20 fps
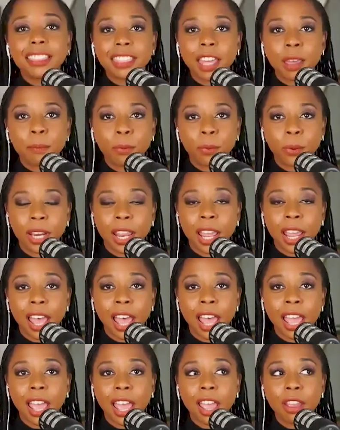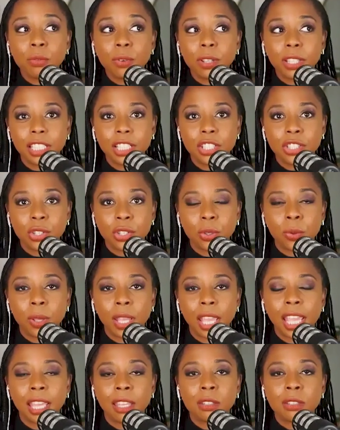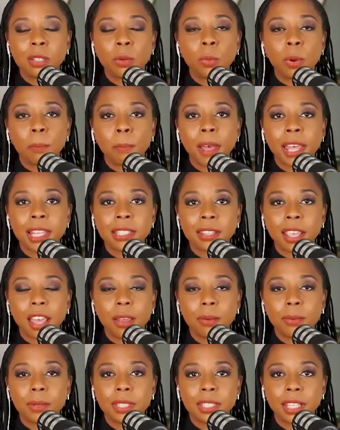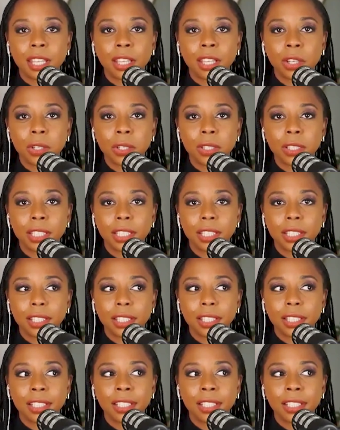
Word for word: that point. I, I, I really do. And to what Pascal was saying earlier,